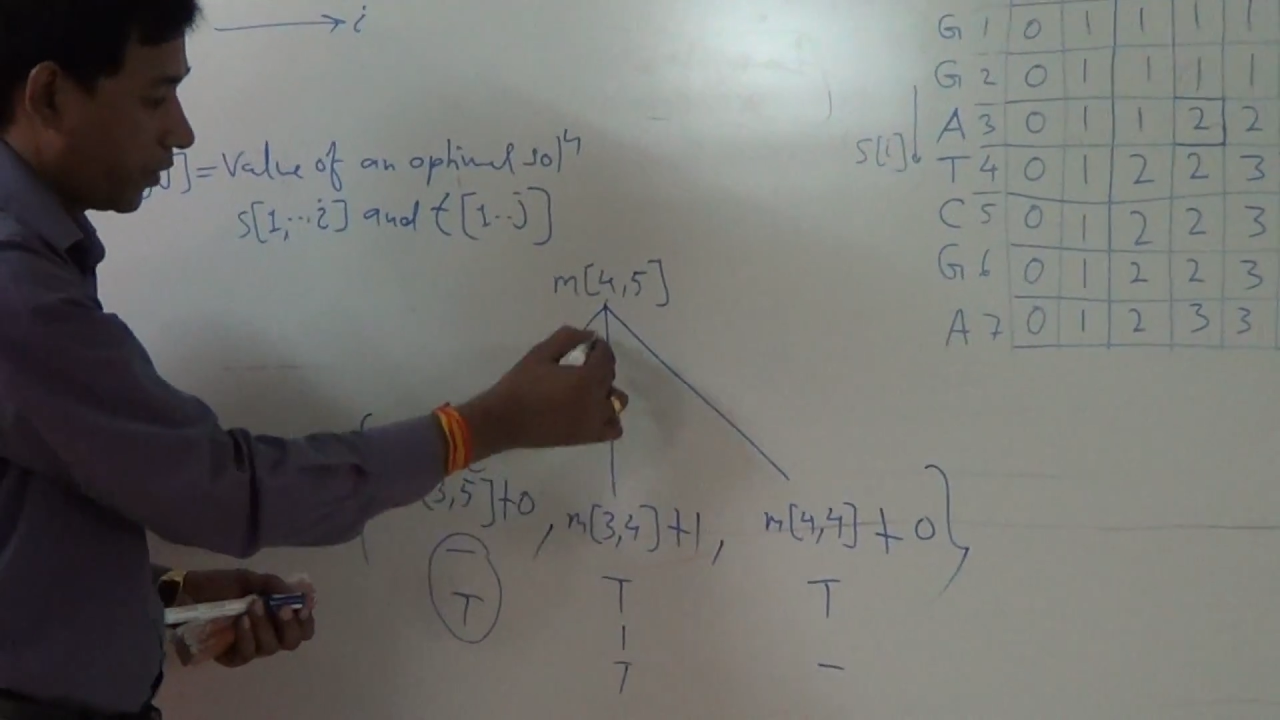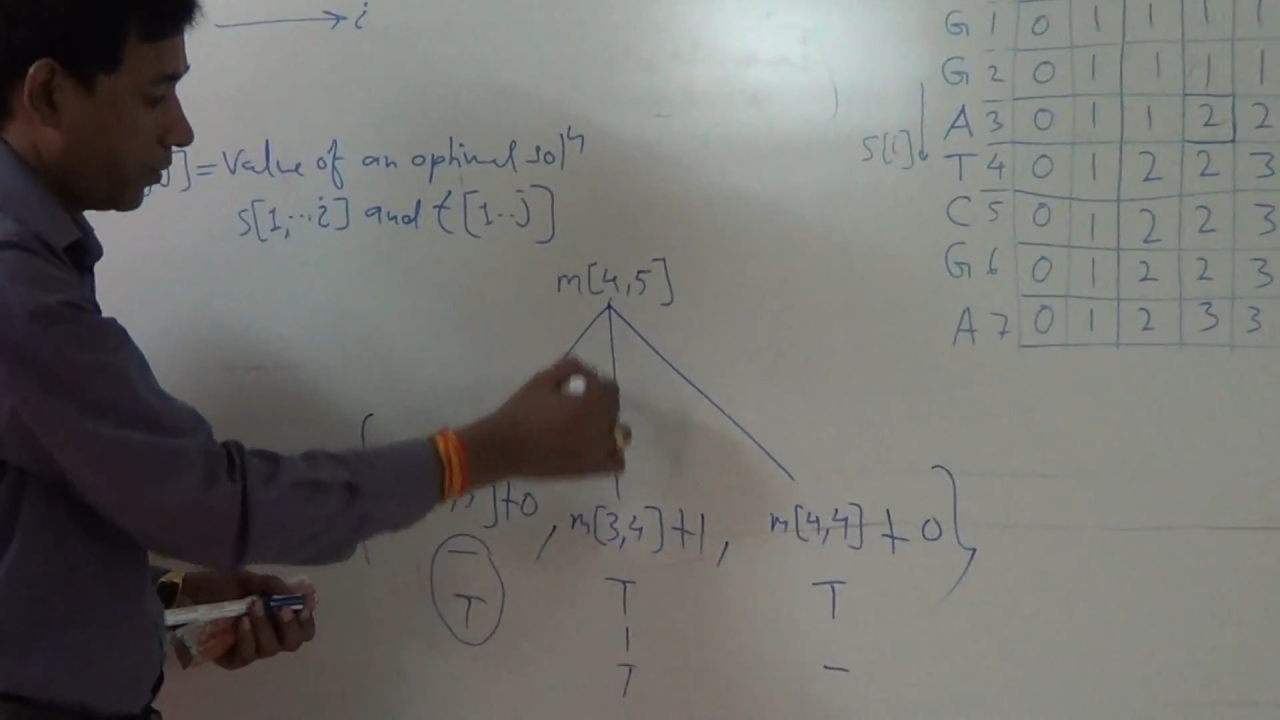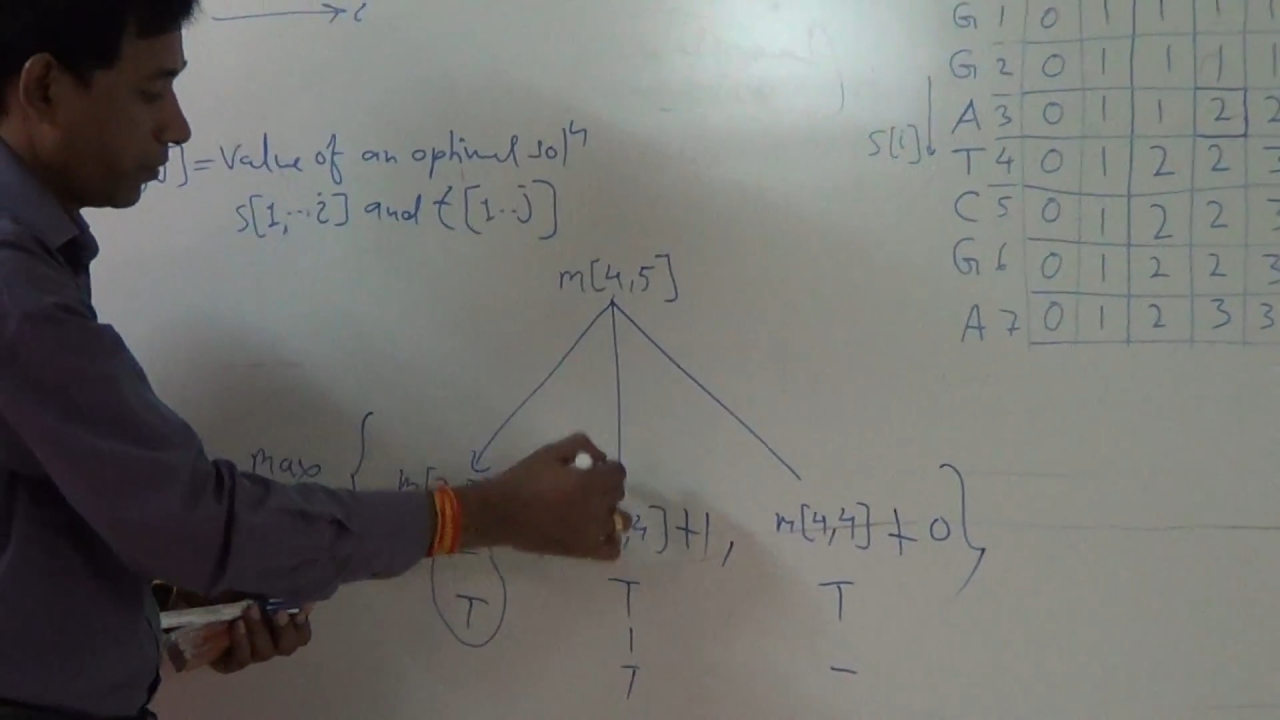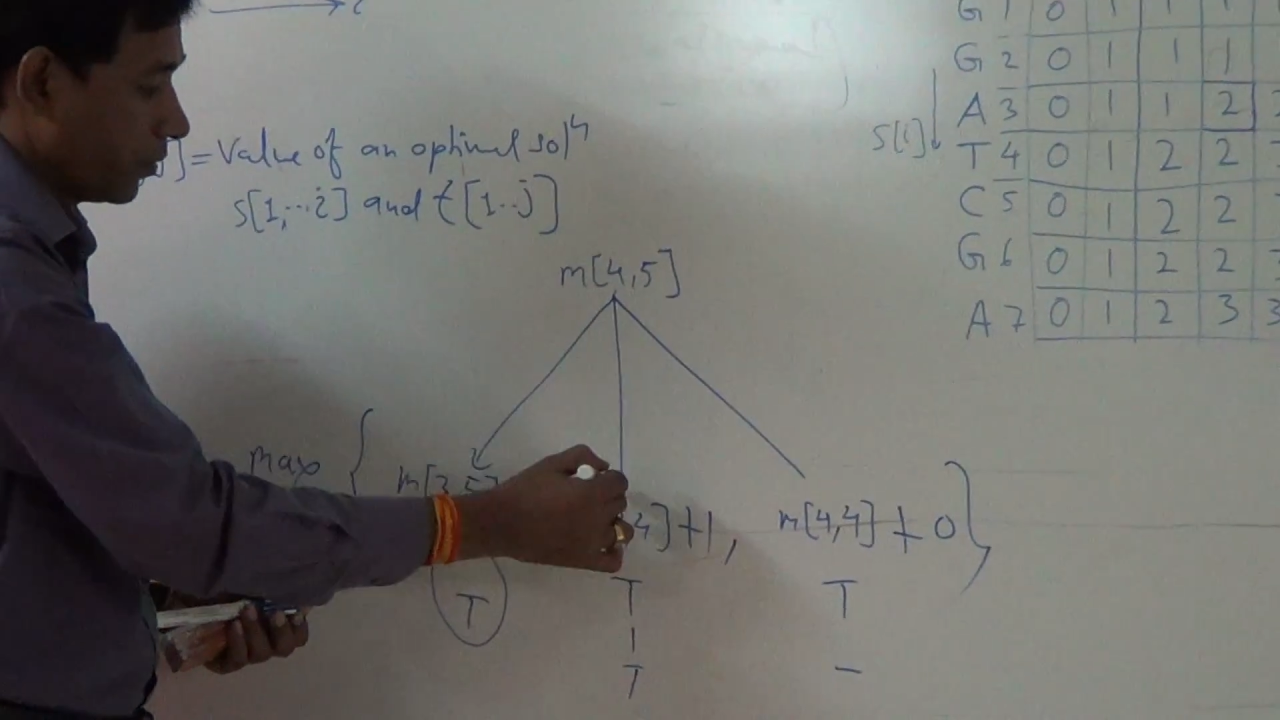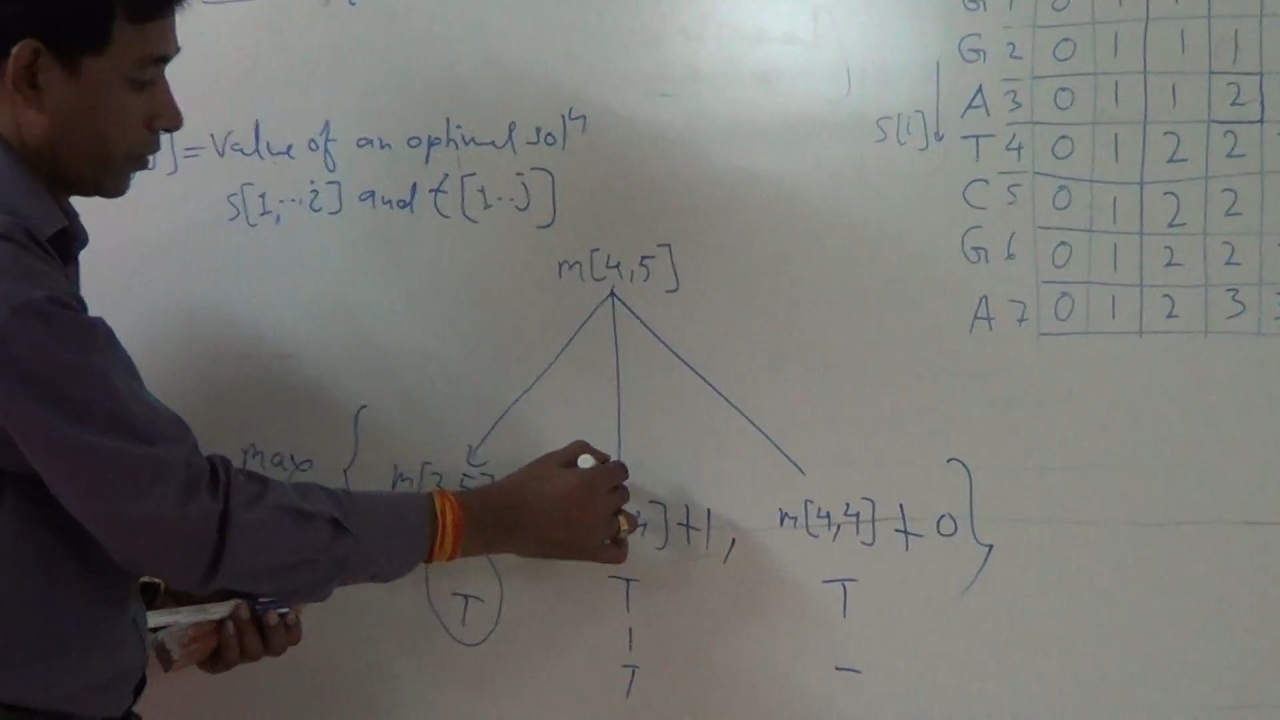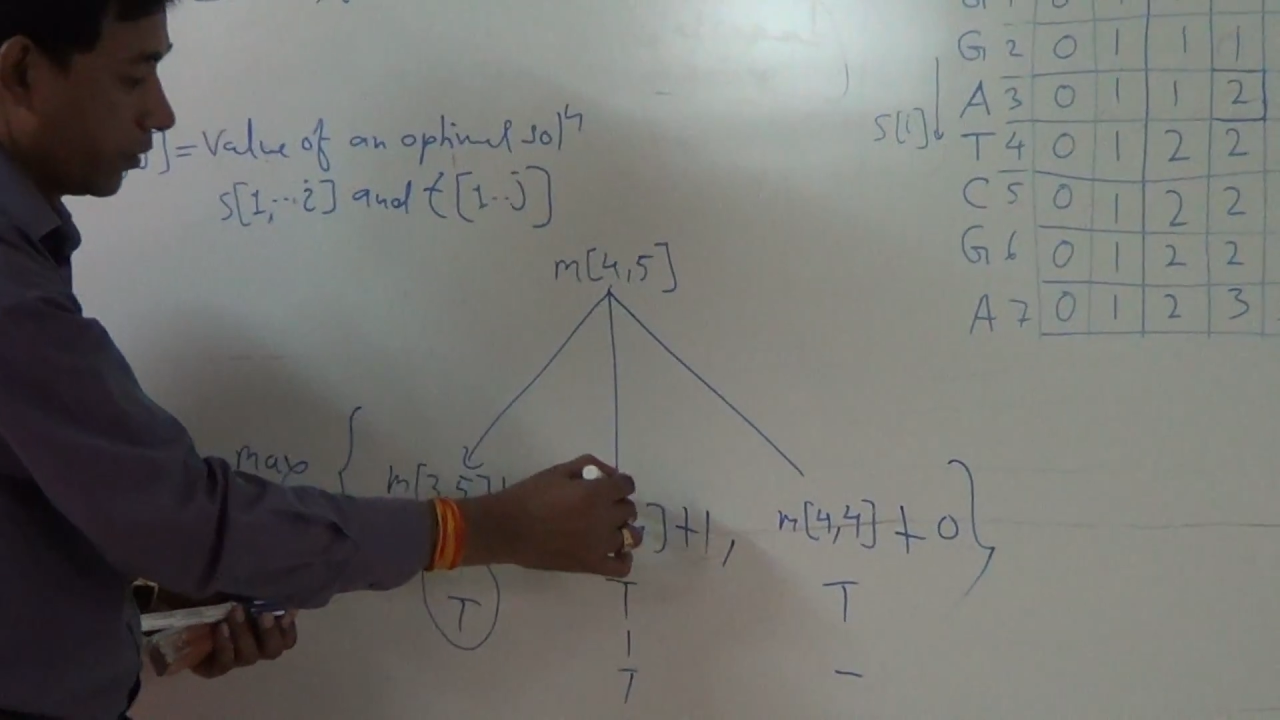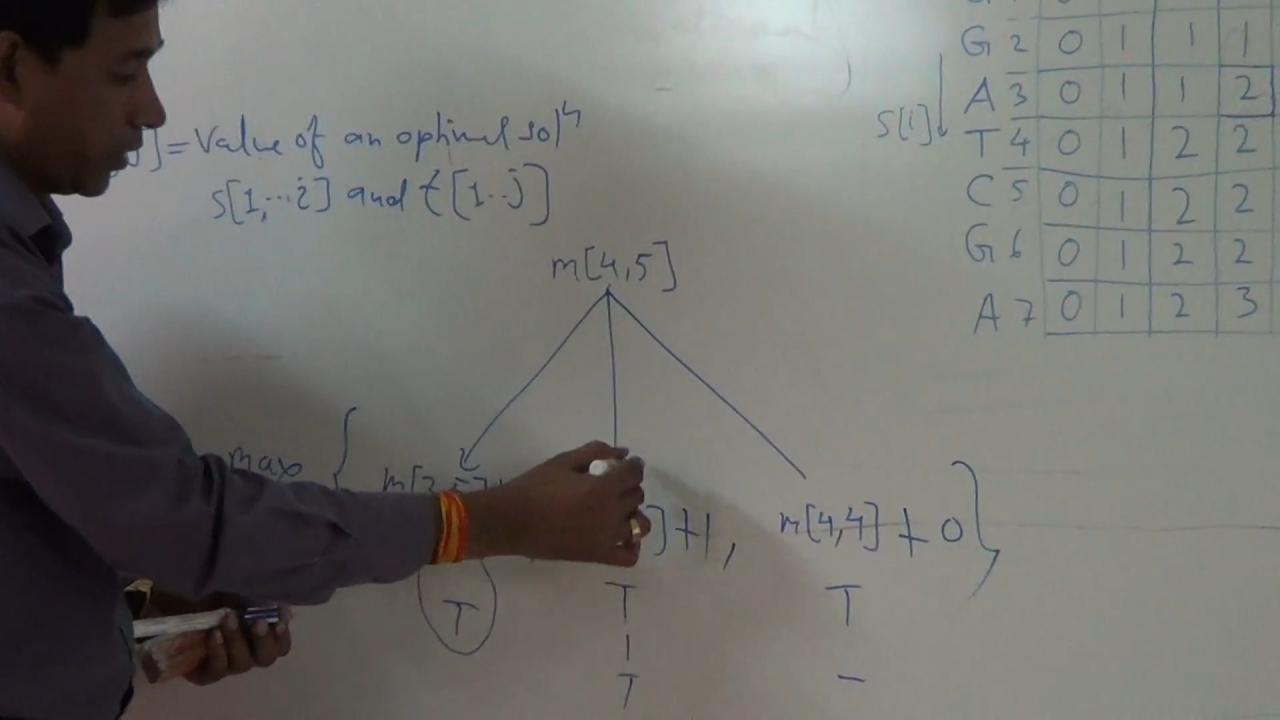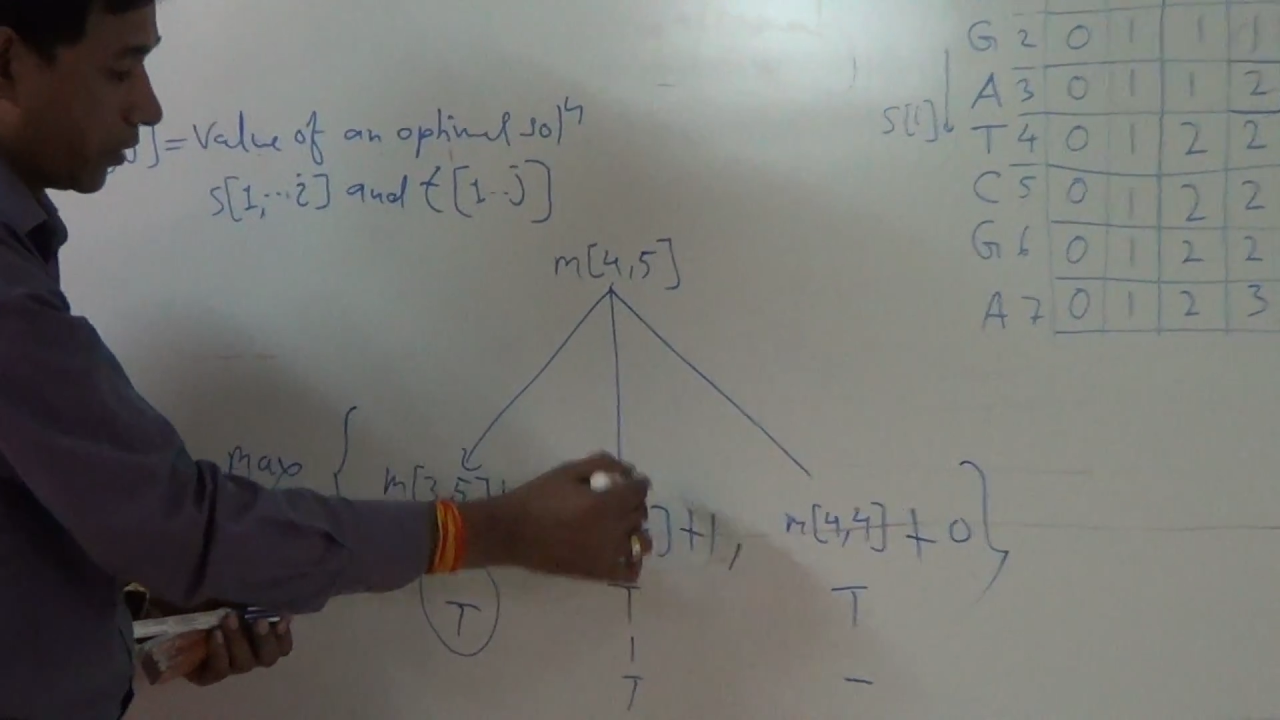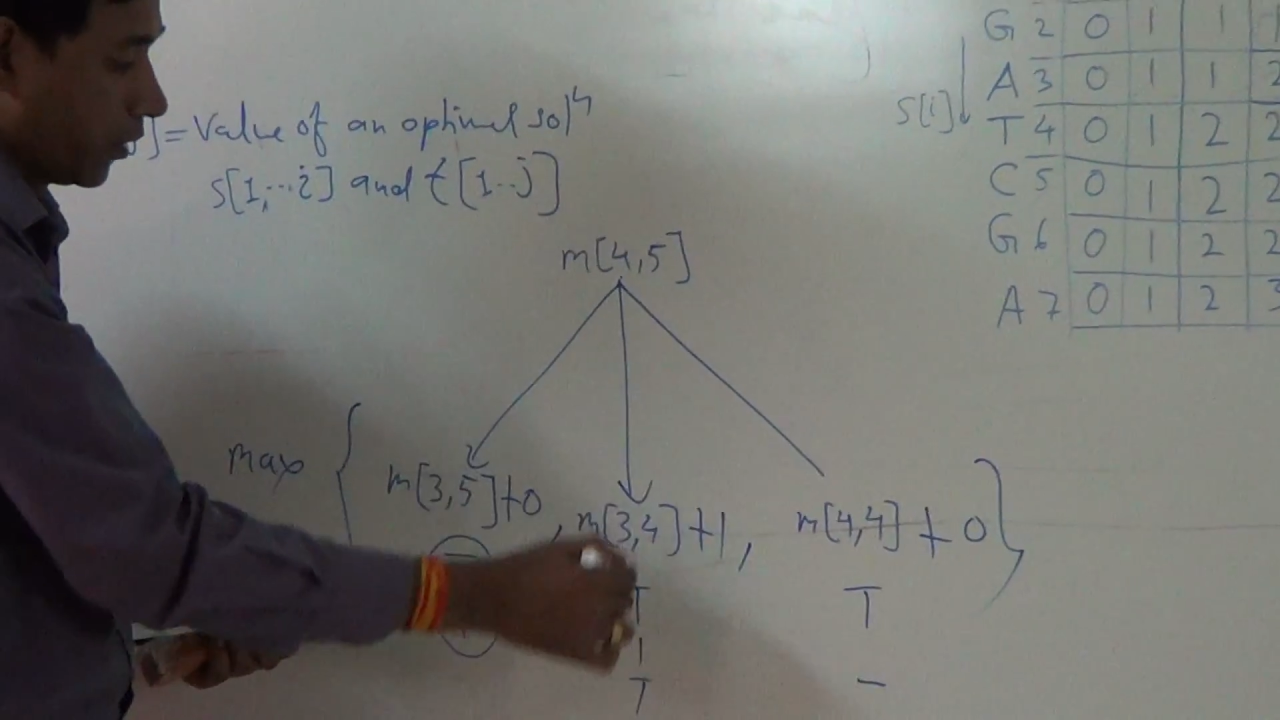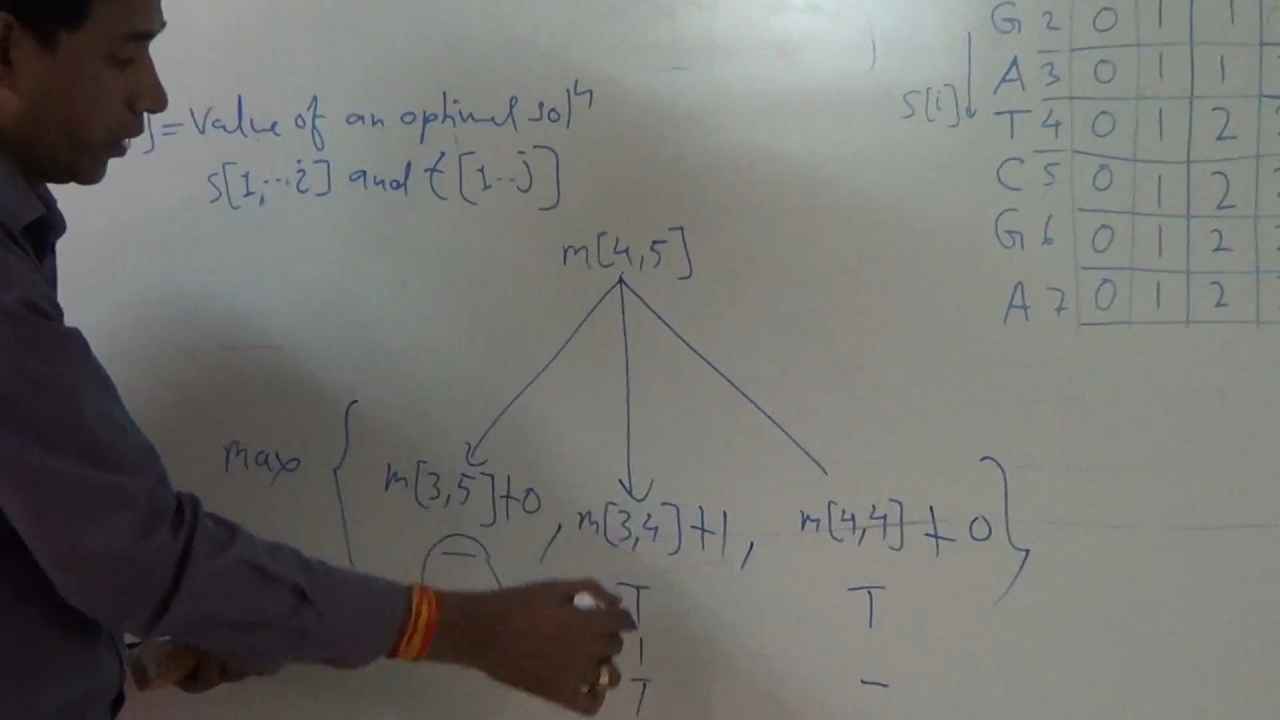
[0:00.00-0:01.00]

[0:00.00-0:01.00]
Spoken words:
from this.